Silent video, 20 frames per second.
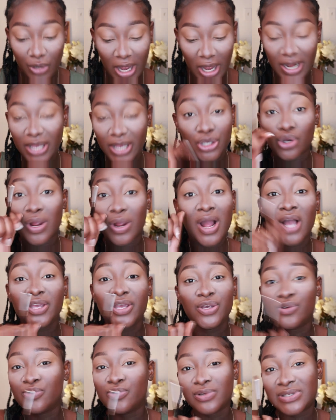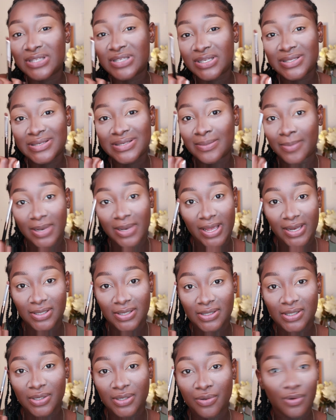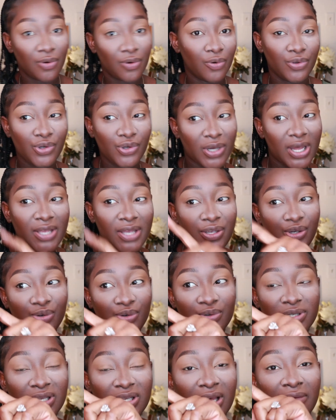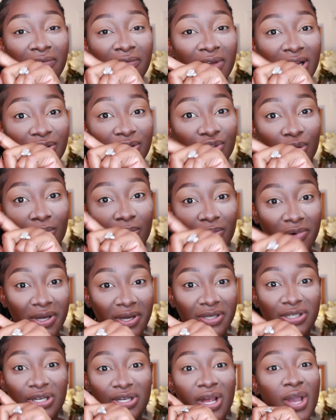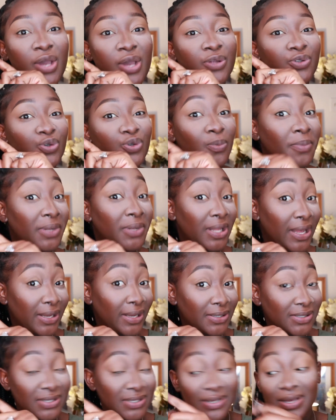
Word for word: And then you can't use this to blend. No, you can't use a flat top brush to blend.